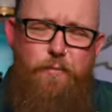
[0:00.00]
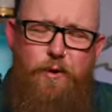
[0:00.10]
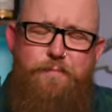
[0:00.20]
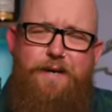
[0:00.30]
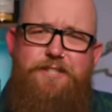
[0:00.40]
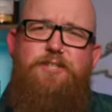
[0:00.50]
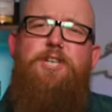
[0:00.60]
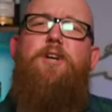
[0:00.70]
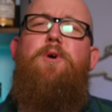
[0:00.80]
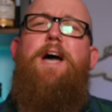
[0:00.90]
and welcome back to the
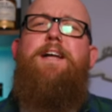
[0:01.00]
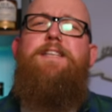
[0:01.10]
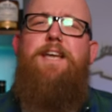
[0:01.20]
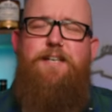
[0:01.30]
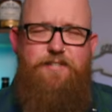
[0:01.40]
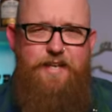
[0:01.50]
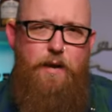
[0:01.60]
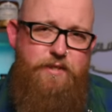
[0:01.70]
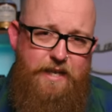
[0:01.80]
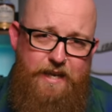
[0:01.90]
channel, and yes, today
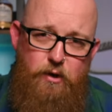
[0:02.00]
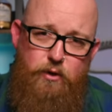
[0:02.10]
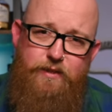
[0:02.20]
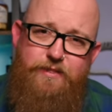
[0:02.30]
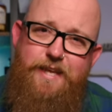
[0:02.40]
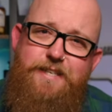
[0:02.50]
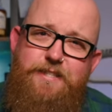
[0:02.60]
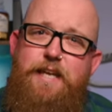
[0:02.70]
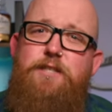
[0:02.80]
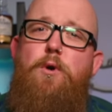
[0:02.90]
we're taking a look at this.
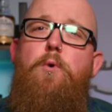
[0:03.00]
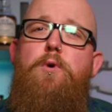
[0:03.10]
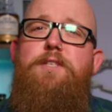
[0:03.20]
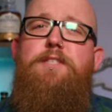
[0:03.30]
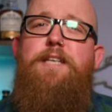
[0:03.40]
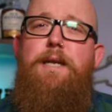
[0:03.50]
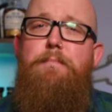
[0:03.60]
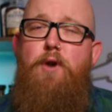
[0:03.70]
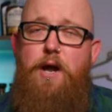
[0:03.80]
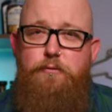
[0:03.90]
It's Augustiner
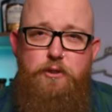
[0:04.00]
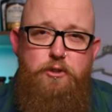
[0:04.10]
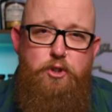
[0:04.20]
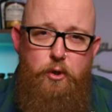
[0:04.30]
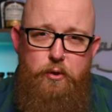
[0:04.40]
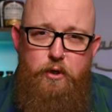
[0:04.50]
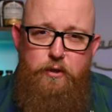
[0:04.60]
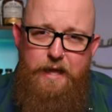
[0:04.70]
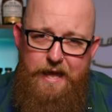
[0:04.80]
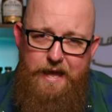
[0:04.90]
Brows
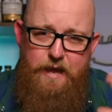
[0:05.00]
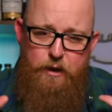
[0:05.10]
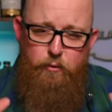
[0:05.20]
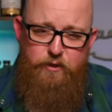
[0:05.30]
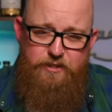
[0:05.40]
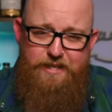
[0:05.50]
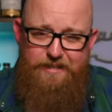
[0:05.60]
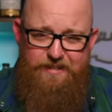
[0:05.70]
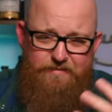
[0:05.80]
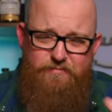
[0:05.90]
Dunkel.
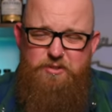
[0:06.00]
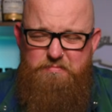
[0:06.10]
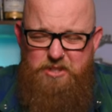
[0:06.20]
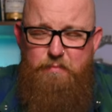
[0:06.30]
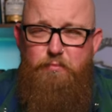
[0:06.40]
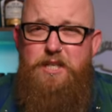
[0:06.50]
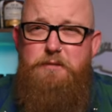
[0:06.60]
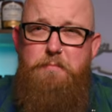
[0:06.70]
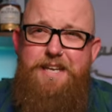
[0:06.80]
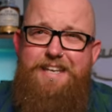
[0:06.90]
Augustiner, generally
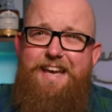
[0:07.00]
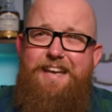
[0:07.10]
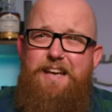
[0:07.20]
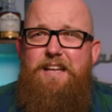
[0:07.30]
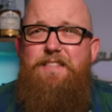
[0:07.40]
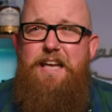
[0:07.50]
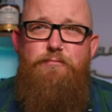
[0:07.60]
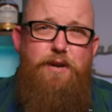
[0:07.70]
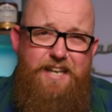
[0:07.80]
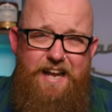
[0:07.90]
speaking, their
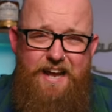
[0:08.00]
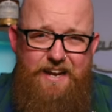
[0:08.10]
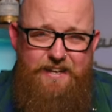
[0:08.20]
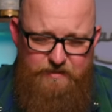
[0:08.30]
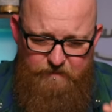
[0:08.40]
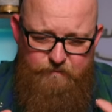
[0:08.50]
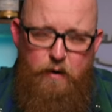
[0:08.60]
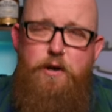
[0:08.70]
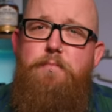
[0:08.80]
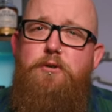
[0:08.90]
regular Helles,
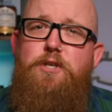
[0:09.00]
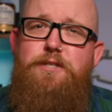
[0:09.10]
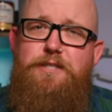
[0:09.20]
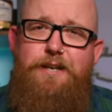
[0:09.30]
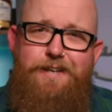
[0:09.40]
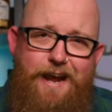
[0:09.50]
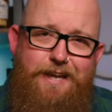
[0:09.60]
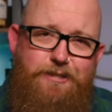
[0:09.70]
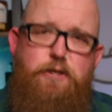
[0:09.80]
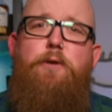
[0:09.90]
very much considered
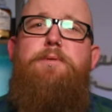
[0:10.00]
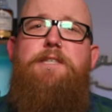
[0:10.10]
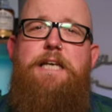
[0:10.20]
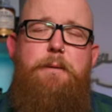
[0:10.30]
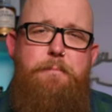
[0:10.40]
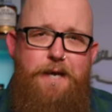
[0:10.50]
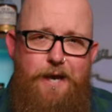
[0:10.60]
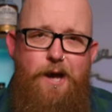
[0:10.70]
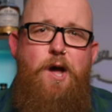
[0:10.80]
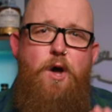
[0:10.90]
a top tier
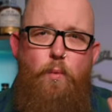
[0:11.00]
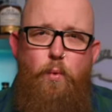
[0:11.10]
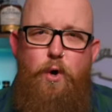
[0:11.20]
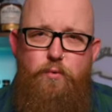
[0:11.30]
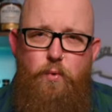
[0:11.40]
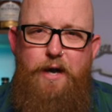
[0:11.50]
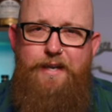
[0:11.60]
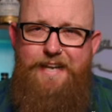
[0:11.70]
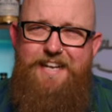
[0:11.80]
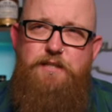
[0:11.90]
beer
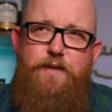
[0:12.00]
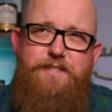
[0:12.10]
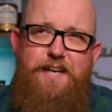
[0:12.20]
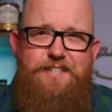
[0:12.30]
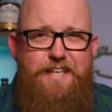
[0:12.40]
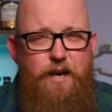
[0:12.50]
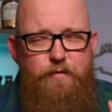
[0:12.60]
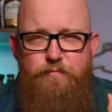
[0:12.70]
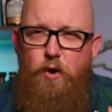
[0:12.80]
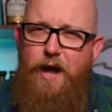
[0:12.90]
worldwide. It is fantastic, and
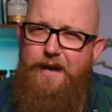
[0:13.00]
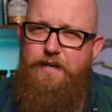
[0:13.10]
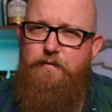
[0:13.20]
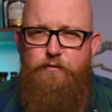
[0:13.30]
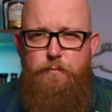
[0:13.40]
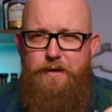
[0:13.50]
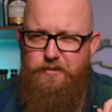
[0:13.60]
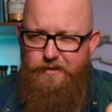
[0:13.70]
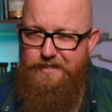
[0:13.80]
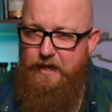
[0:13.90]
I've not had it for a bit,
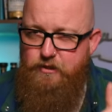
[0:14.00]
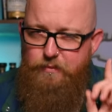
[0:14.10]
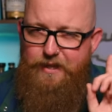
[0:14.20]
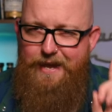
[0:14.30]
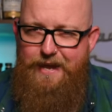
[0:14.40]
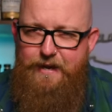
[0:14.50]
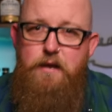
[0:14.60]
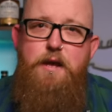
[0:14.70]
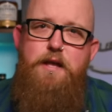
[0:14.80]
so I need to get some of that in.